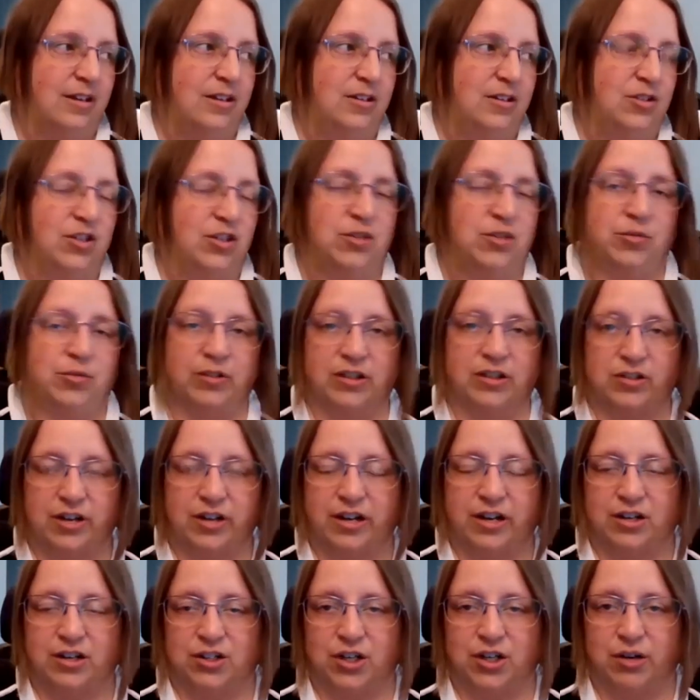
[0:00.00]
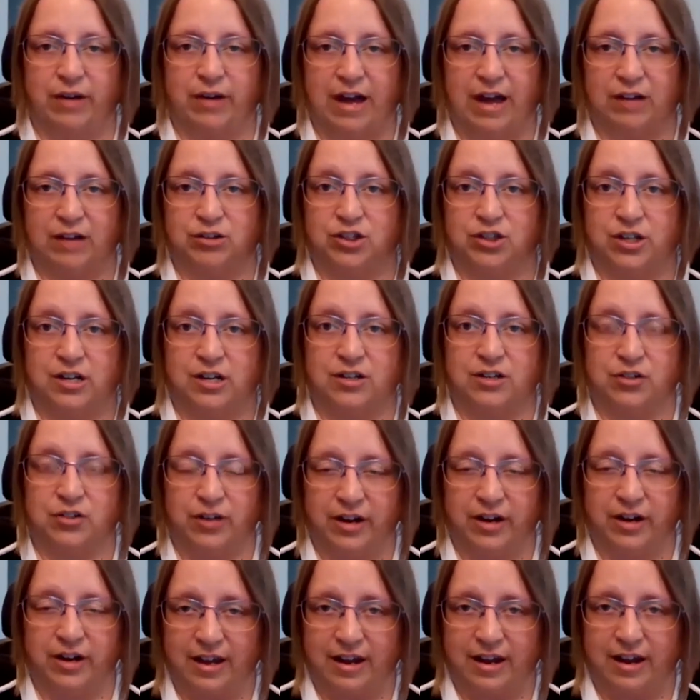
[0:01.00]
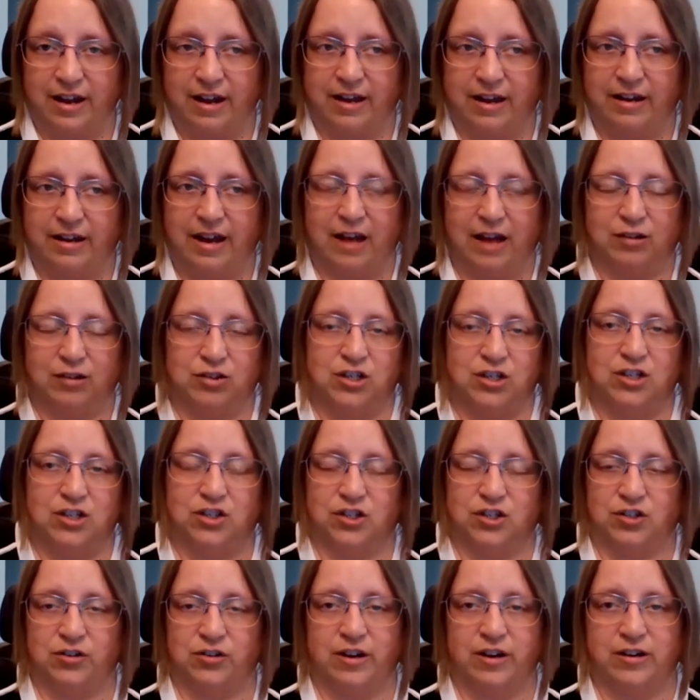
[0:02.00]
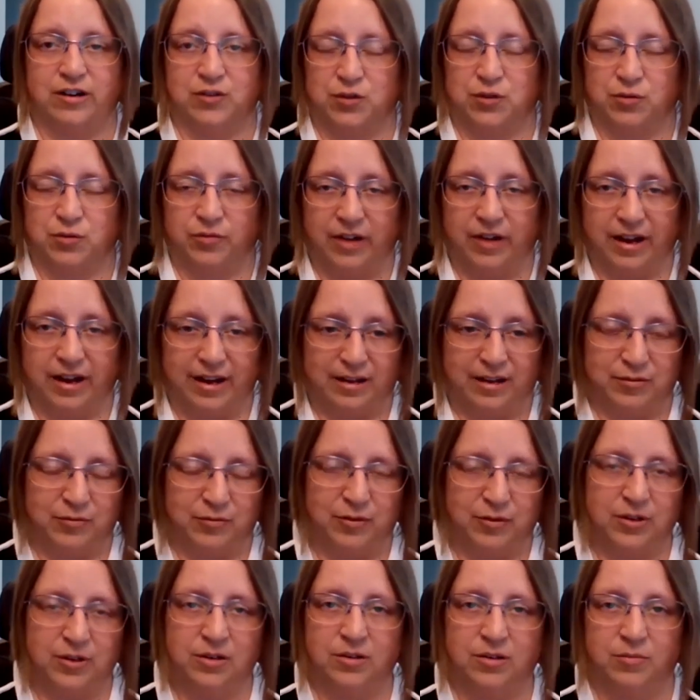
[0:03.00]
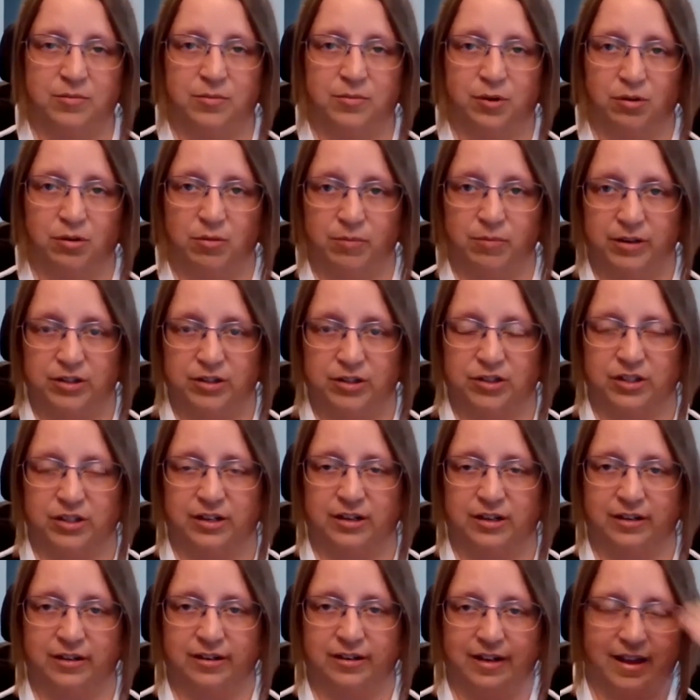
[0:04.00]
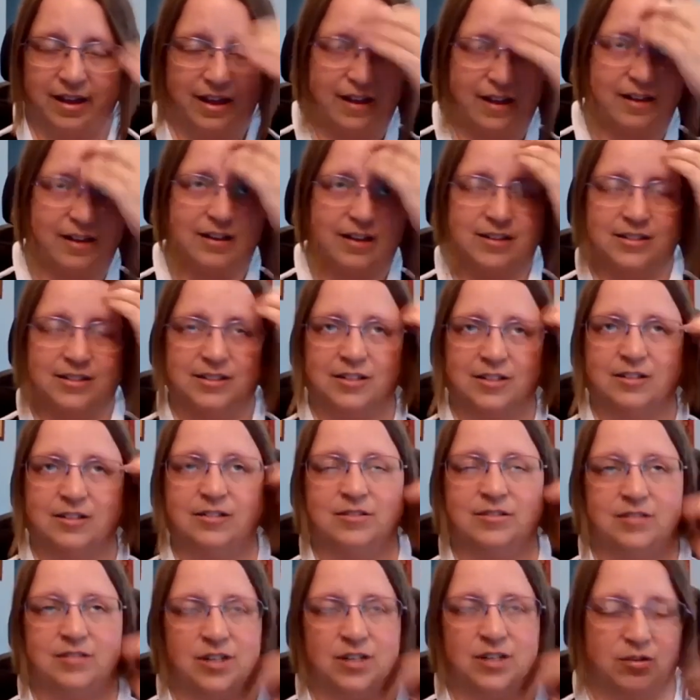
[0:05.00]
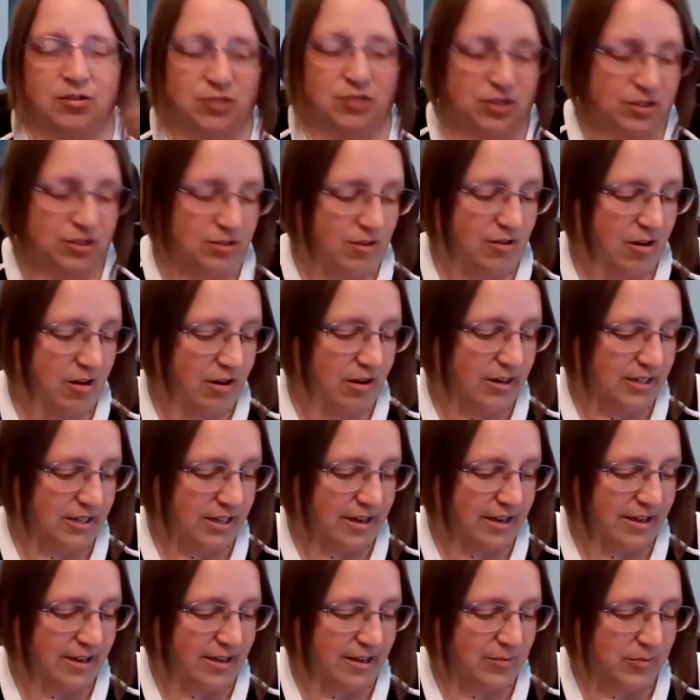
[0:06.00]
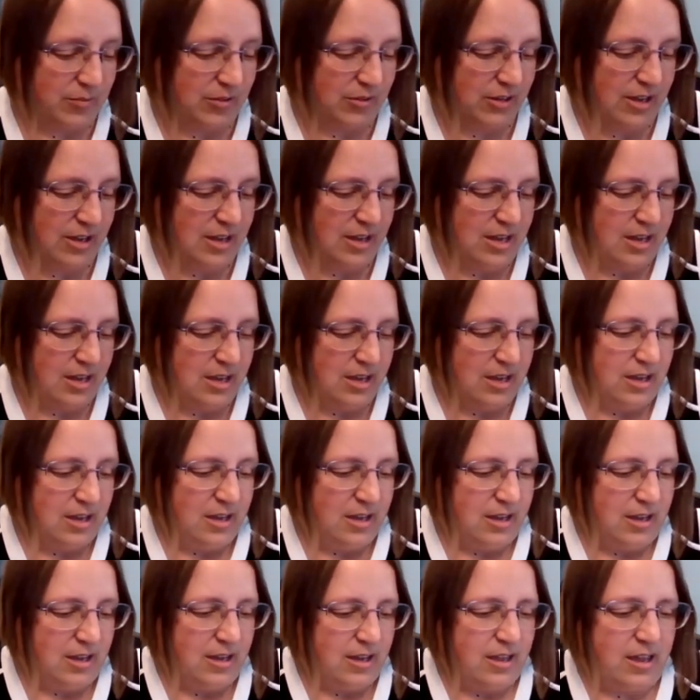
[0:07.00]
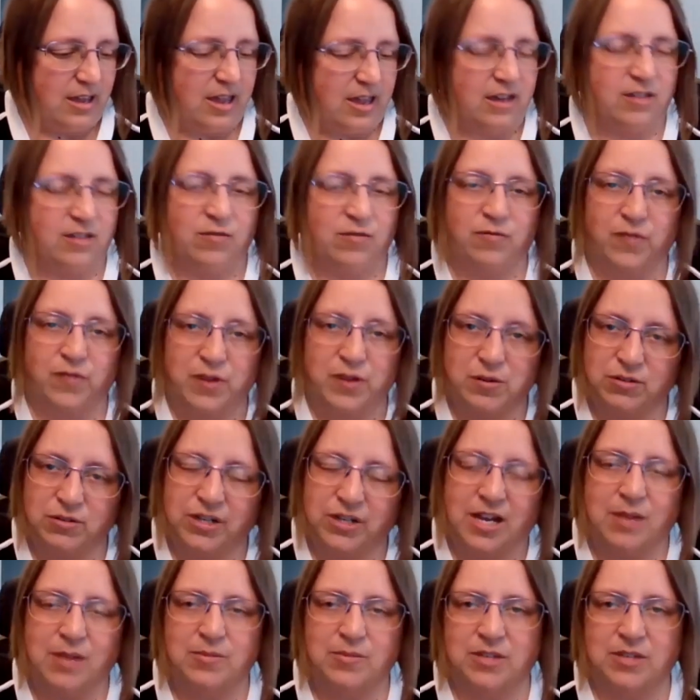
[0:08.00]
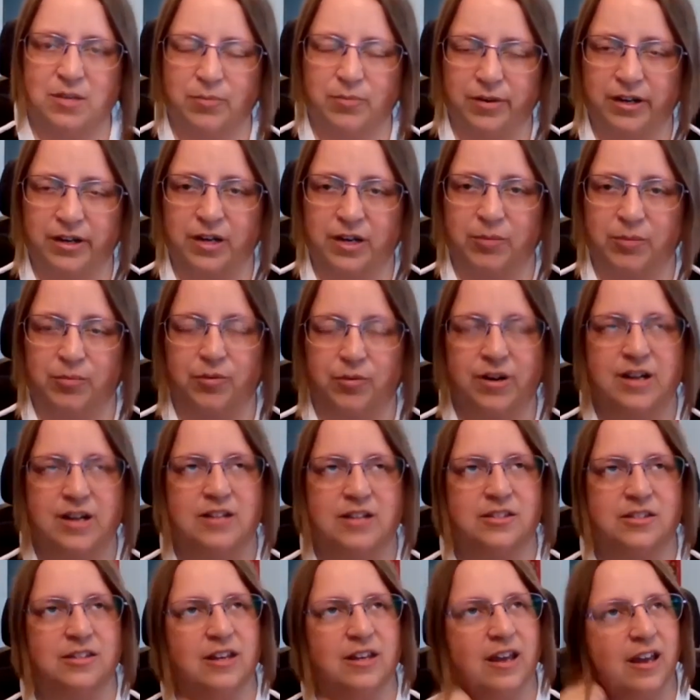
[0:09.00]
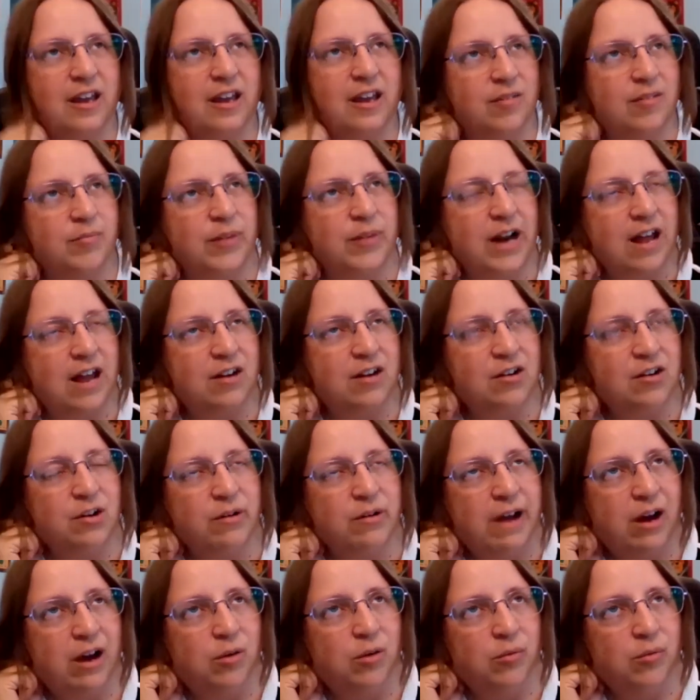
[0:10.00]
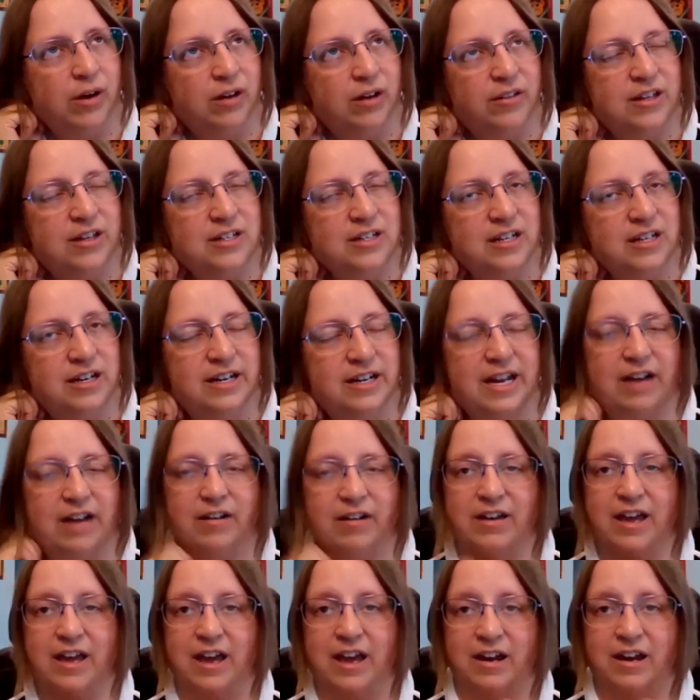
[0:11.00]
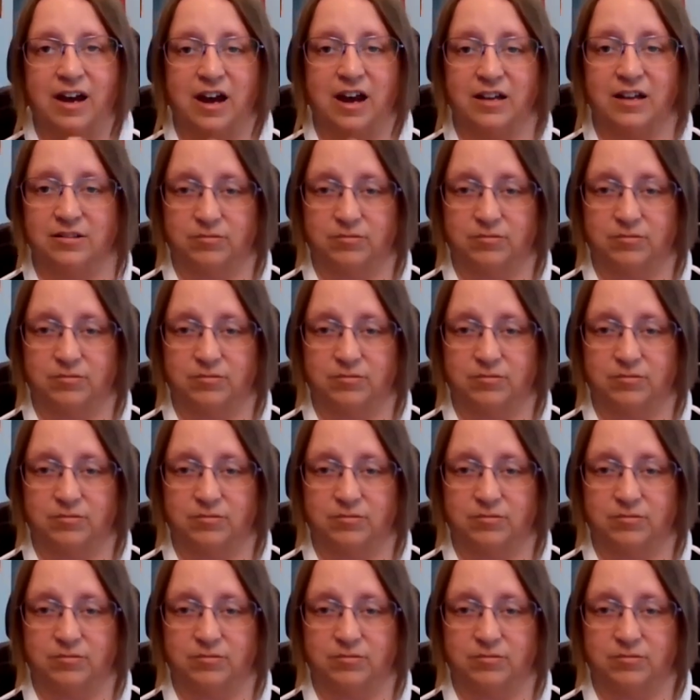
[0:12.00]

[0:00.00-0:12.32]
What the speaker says: She's really trying to show how she's trying to get ahead, how she's just trying to survive prohibition and, just hard times. And a few times they bring up race, but I don't know how well they did it. Now, again,